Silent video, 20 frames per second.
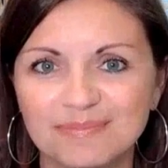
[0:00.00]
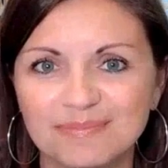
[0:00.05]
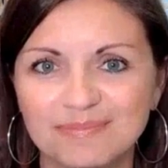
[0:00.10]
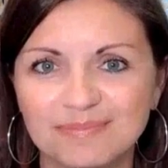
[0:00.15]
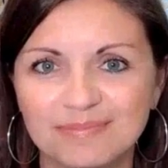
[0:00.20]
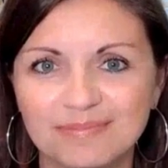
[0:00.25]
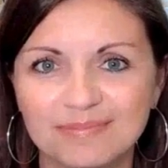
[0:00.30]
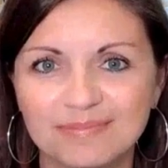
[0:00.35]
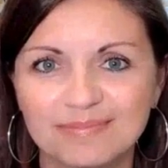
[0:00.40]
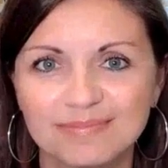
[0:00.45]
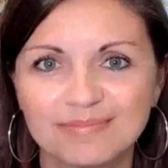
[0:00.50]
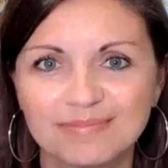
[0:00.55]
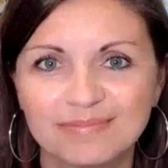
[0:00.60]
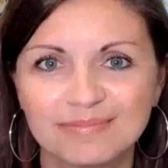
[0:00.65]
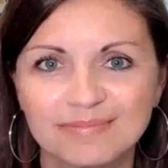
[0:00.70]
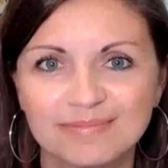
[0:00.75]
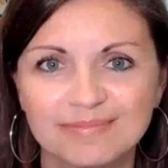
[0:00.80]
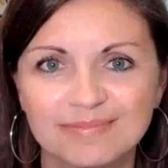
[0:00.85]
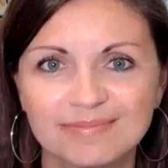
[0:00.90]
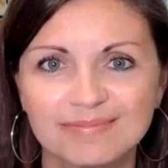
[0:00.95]

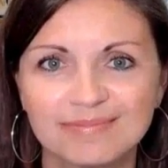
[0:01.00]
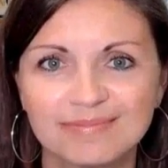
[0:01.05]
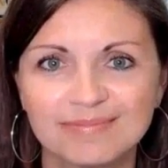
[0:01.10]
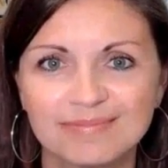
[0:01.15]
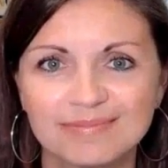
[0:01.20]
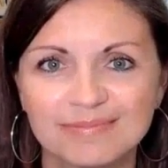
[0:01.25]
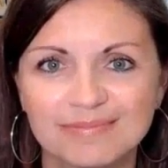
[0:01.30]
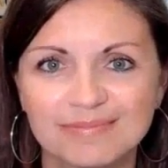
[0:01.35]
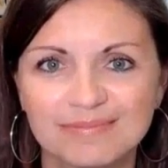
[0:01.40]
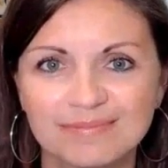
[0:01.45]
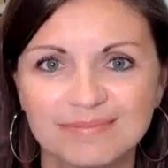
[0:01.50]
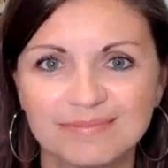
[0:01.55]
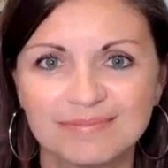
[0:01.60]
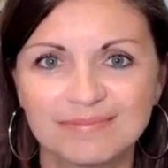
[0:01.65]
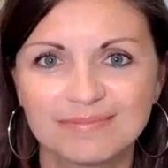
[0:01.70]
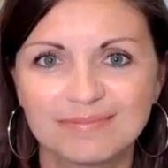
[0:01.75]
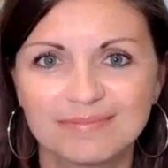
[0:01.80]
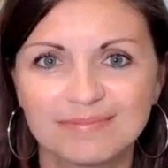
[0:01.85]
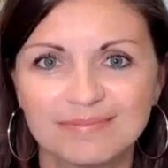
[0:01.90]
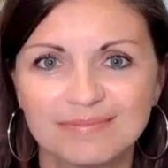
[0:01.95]

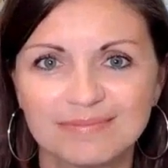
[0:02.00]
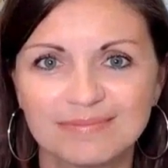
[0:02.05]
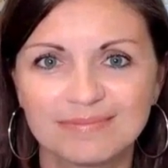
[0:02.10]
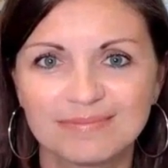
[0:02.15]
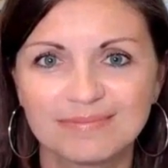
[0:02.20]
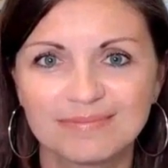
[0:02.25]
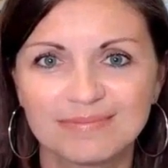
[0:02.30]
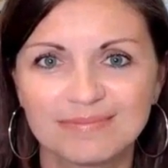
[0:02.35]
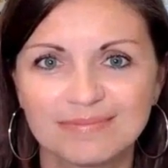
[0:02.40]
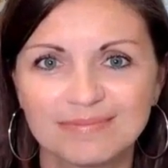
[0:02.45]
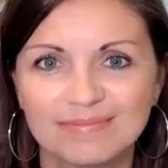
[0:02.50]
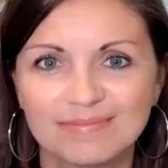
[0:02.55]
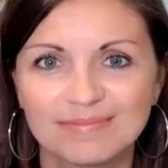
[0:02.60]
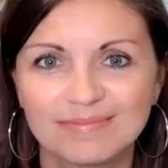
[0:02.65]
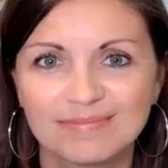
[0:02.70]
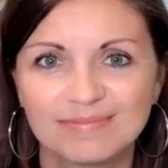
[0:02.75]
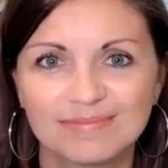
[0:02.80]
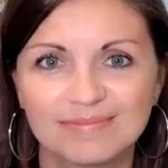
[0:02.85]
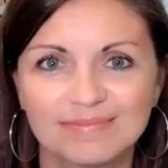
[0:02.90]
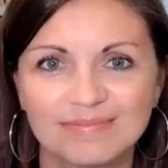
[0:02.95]

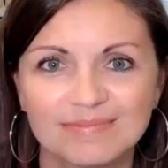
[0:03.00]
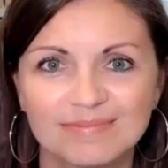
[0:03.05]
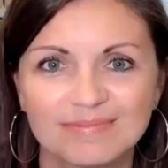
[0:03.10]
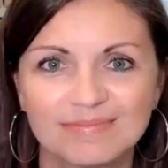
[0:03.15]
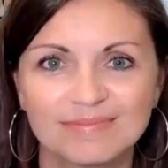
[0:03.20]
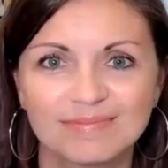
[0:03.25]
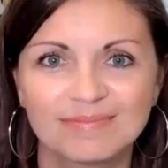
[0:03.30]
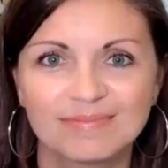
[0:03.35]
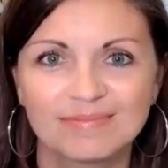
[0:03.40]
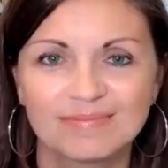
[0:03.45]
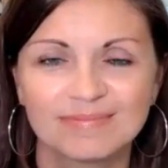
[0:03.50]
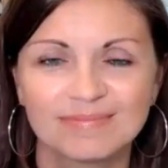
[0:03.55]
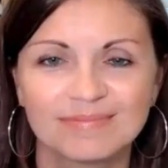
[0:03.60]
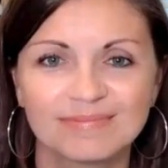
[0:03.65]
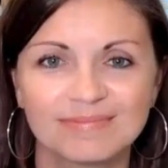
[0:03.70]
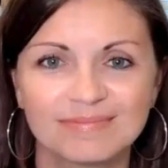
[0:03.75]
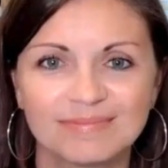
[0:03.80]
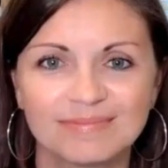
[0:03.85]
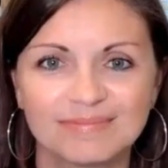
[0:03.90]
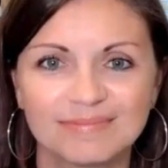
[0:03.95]

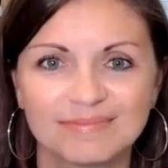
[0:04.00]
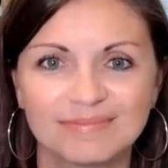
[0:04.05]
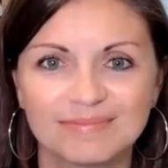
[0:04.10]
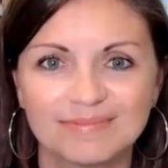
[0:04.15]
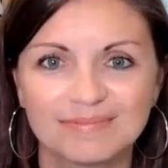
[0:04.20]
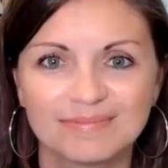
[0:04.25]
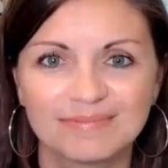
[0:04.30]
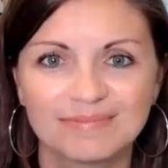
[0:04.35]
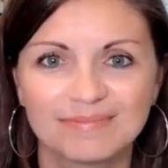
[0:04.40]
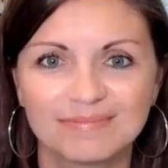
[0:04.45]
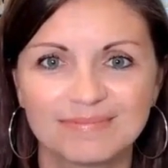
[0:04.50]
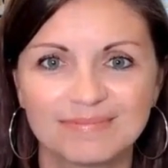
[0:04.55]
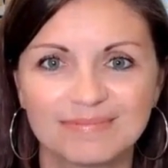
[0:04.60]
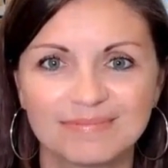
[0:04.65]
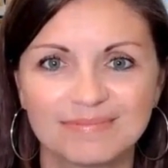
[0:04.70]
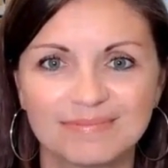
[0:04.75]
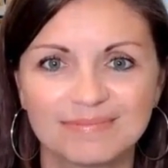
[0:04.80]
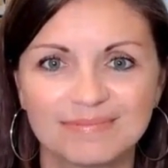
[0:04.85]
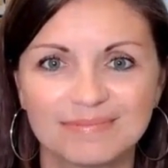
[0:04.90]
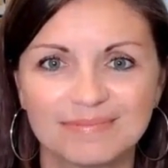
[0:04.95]
No words are spoken by the person on screen.